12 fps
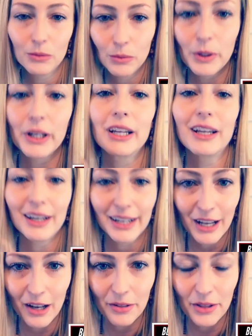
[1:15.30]
working on
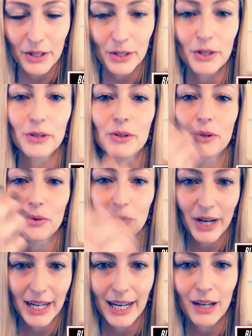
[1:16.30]
health issues
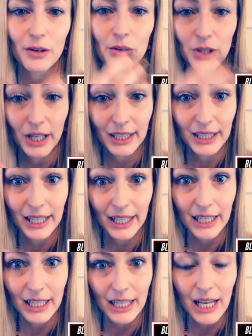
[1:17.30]
right now, trying to
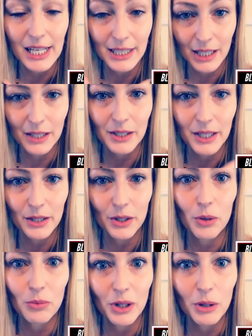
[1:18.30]
take it as easy as
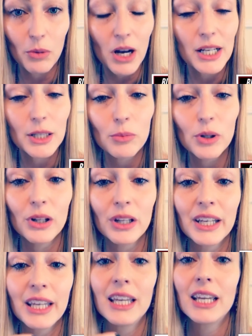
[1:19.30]
humanly possible.
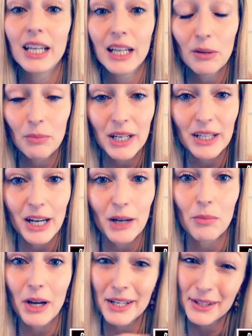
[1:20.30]
In the
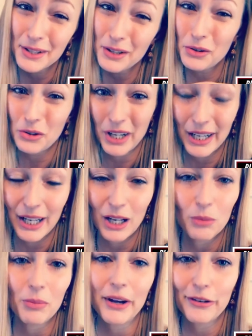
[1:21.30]
meantime, I still try to
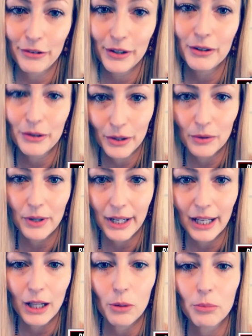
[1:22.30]
help. I feel good when
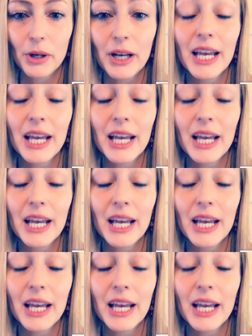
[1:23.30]
I help.